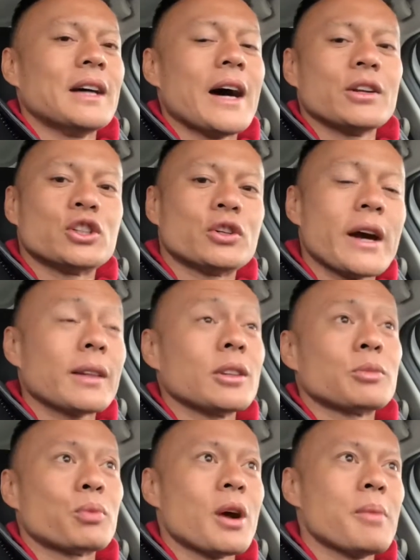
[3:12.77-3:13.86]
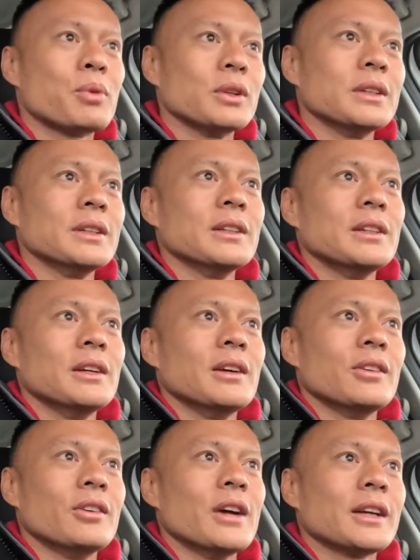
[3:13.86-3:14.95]
how to track this properly,
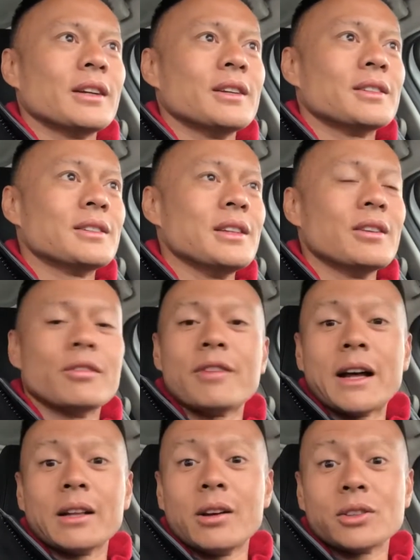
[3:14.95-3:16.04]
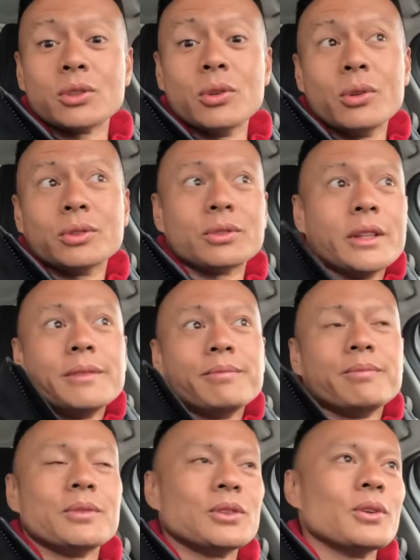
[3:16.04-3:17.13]
they're not gonna see their fat loss goals, right?
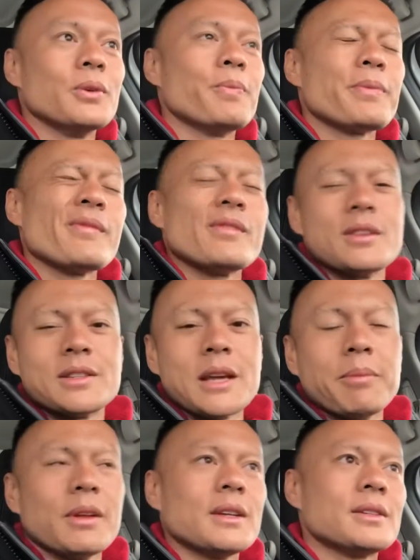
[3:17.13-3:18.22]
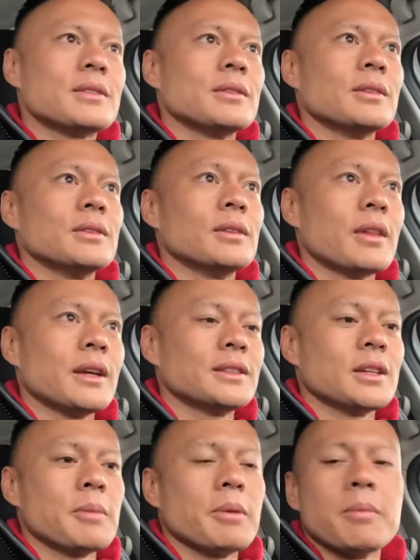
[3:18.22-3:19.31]
So same things
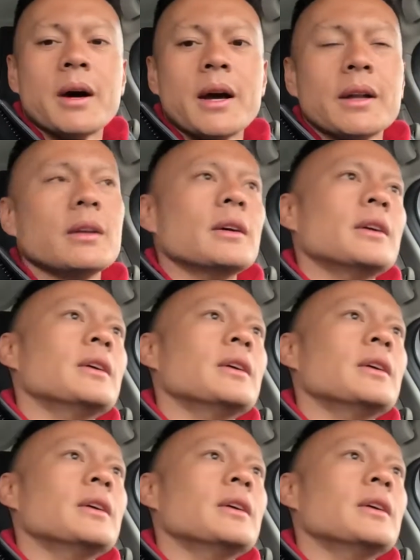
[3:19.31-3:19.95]
to keep in mind.